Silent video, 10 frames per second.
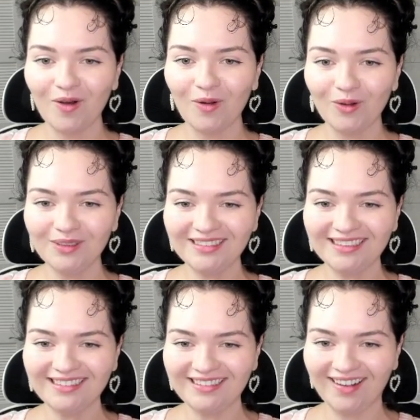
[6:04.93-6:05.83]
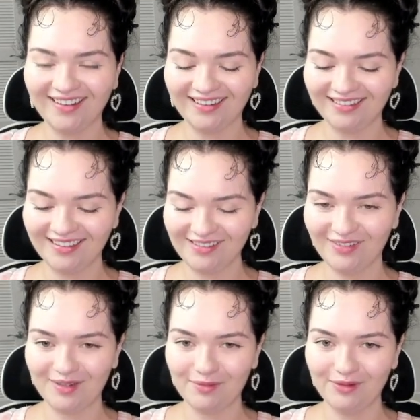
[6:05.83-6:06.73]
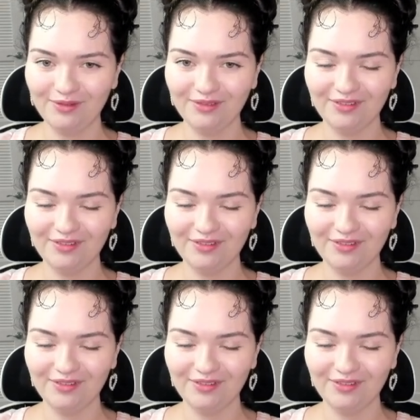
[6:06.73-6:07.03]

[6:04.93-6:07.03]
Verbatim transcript: Hole diggin' noggin. That's a funny move.